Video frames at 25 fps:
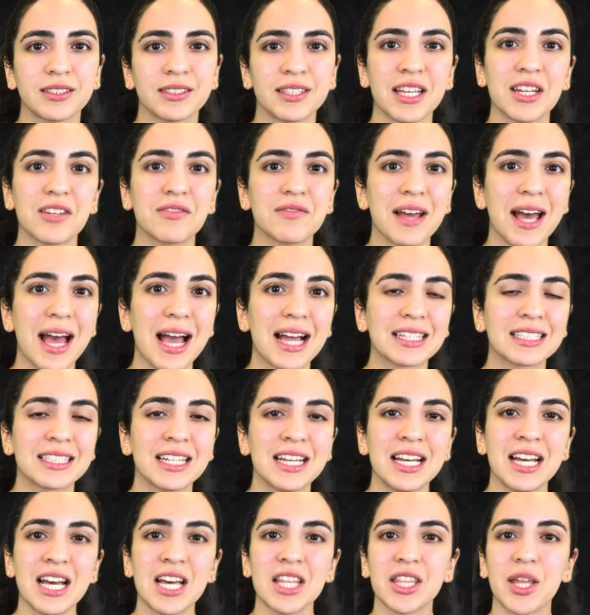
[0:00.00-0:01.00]
In fact,
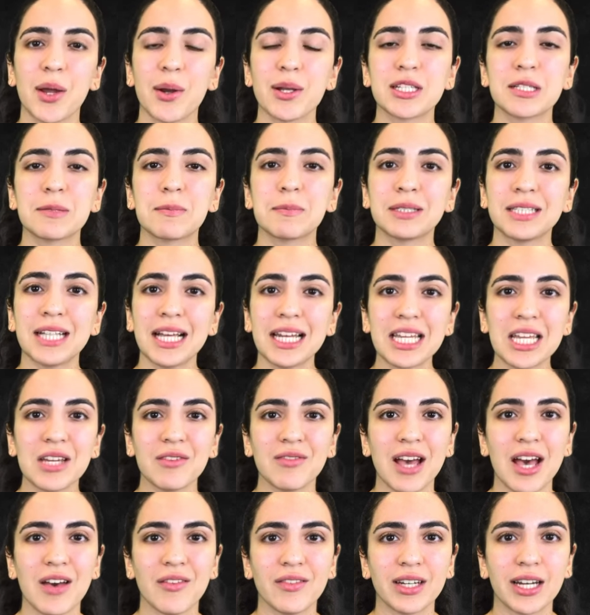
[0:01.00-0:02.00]
there's plenty of
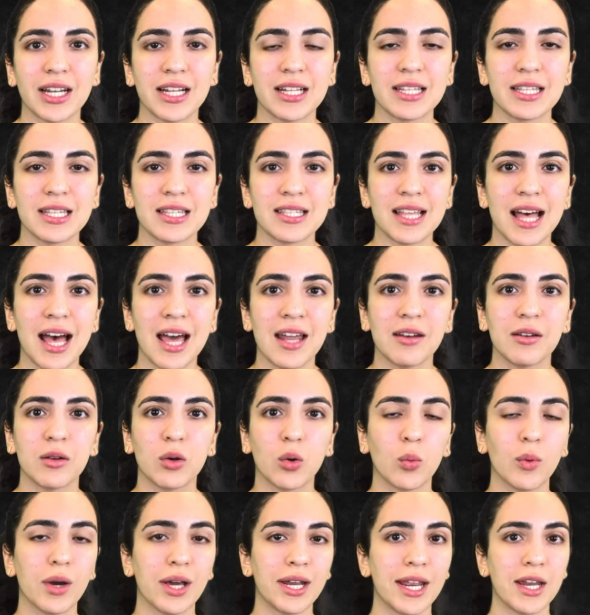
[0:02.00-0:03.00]
evidence that
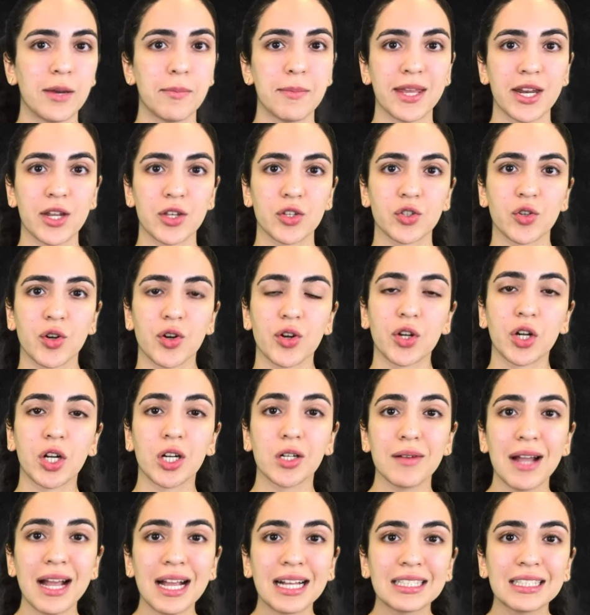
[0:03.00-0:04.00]
when administered
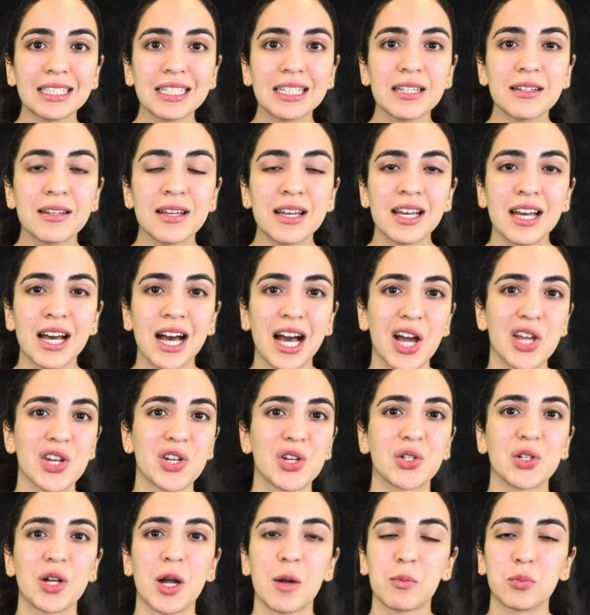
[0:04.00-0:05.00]
correctly,
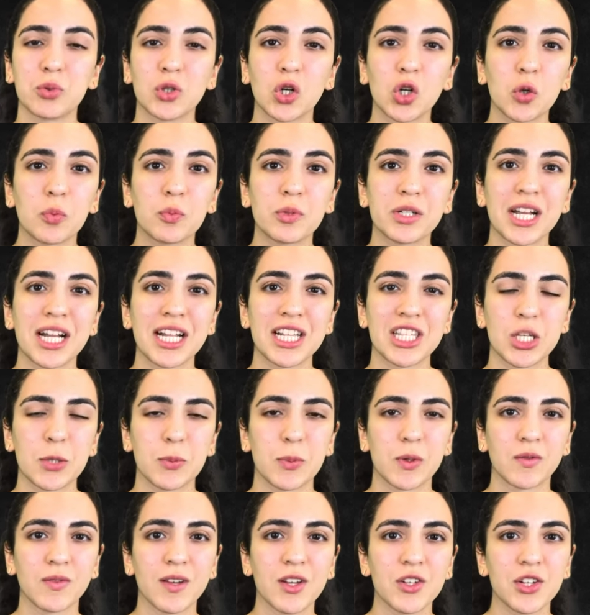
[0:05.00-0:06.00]
under appropriate
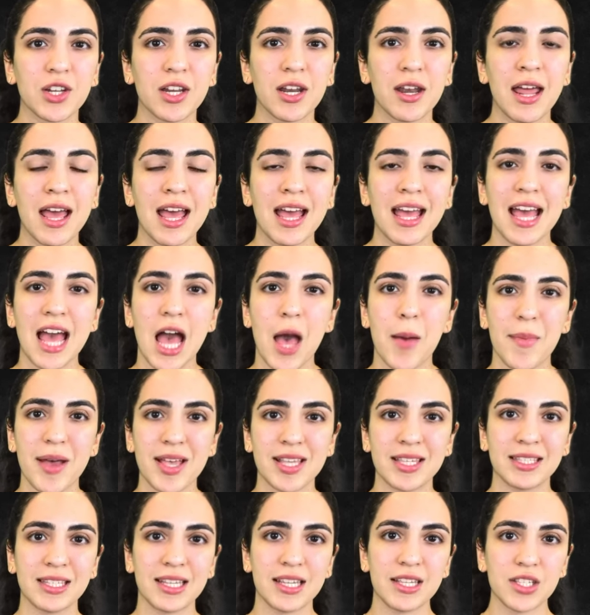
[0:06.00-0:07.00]
supervision, M
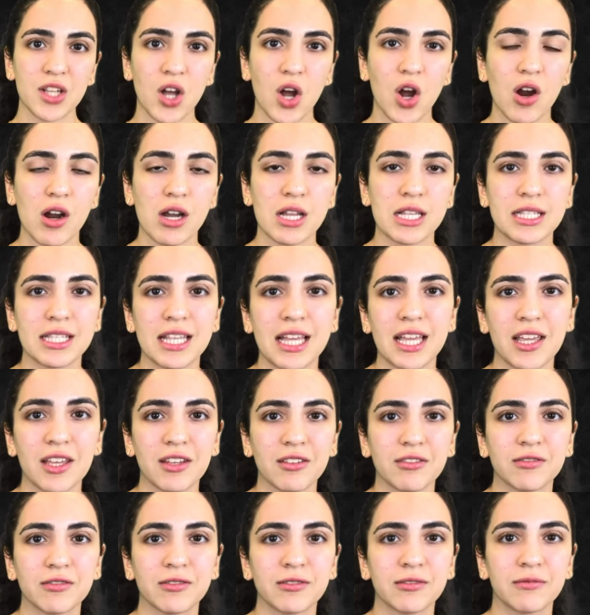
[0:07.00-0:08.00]
S Cs are safe.
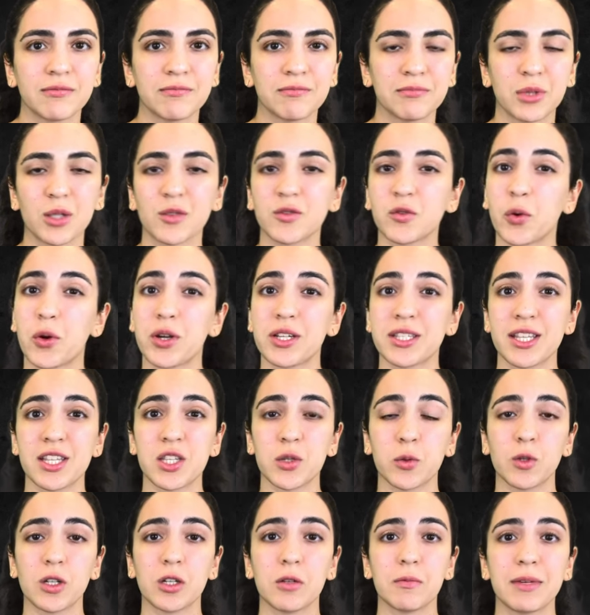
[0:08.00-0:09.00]
Of course,
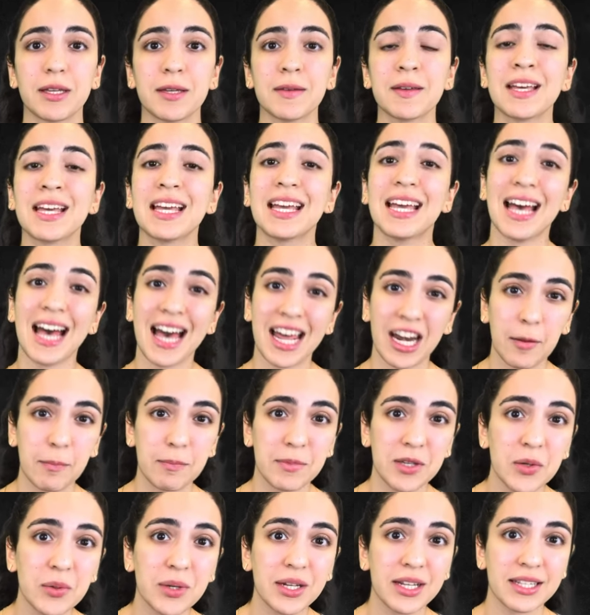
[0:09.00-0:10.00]
this wouldn't be at a
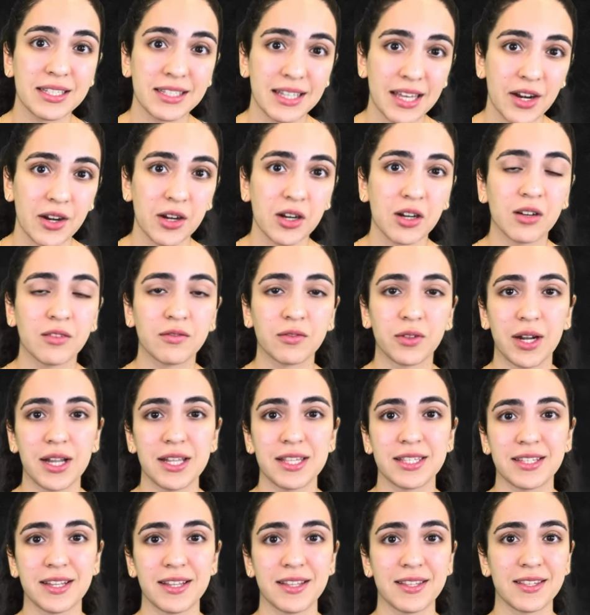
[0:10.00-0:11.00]
beauty center, for
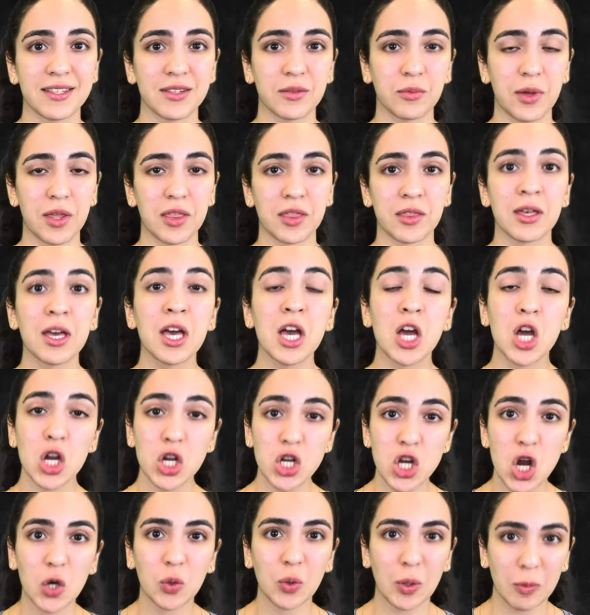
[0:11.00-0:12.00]
instance, with
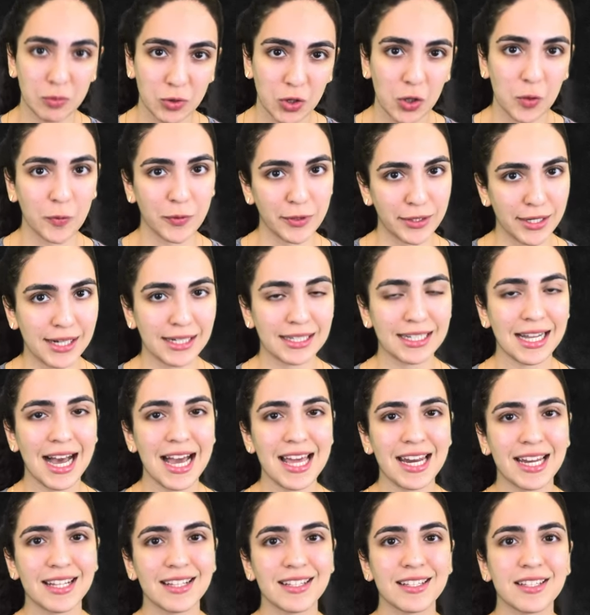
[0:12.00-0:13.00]
no appropriate
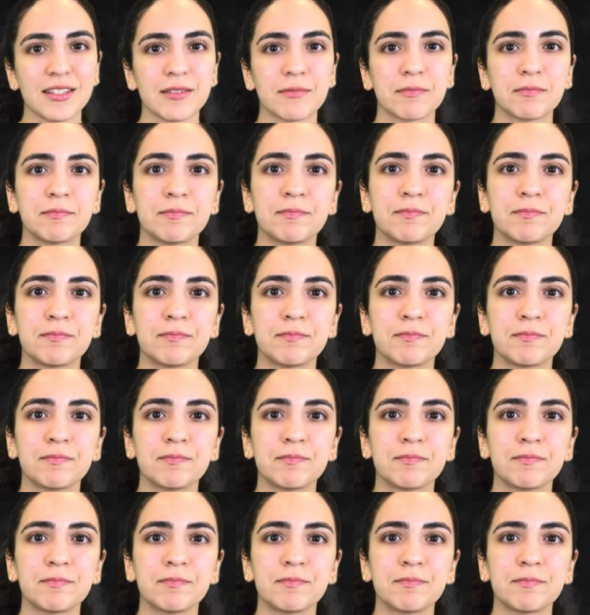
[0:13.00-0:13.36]
guidance.